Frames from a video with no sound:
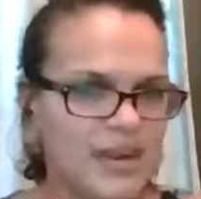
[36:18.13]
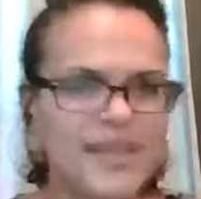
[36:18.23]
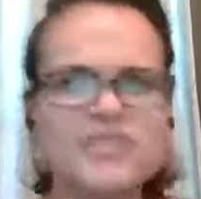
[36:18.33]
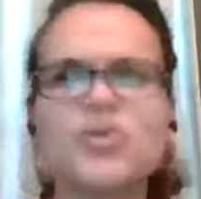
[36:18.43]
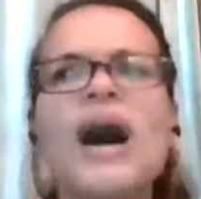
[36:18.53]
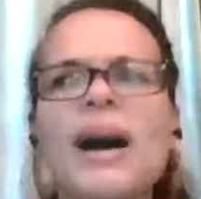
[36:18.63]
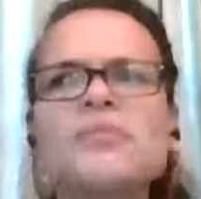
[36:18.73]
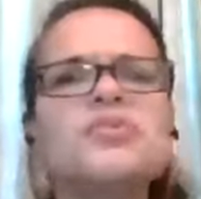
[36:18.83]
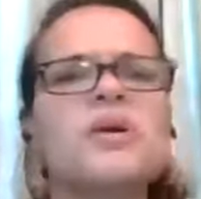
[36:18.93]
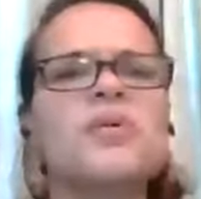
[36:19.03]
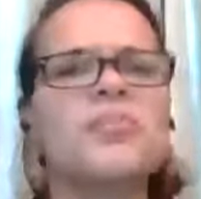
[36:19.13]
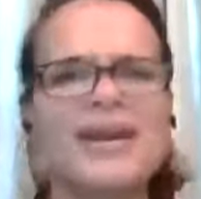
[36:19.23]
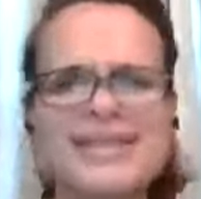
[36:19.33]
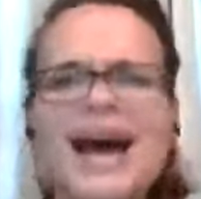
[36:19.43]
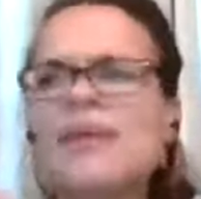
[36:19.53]
mean that's what i'm doing with my
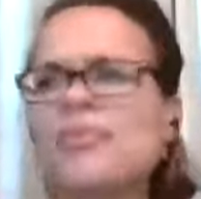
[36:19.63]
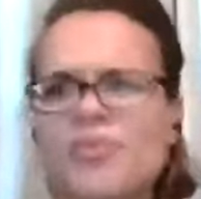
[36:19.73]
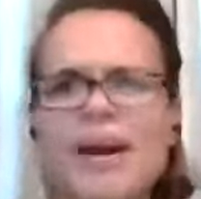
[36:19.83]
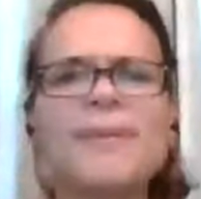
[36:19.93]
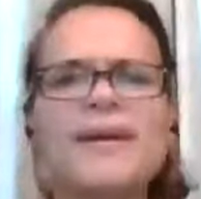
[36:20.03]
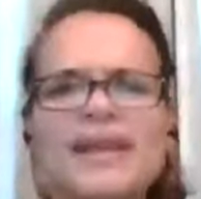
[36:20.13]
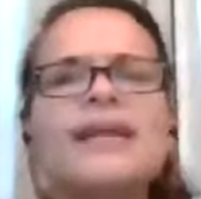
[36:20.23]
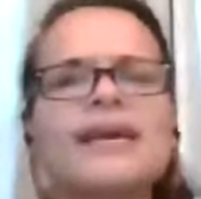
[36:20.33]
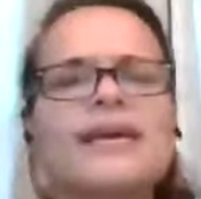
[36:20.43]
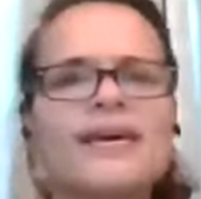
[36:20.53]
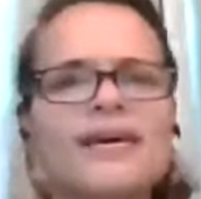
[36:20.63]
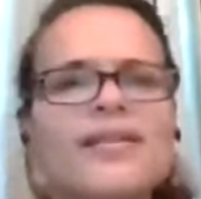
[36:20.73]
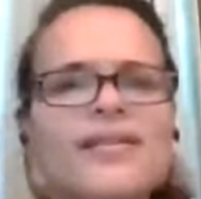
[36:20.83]
time with my money like uh,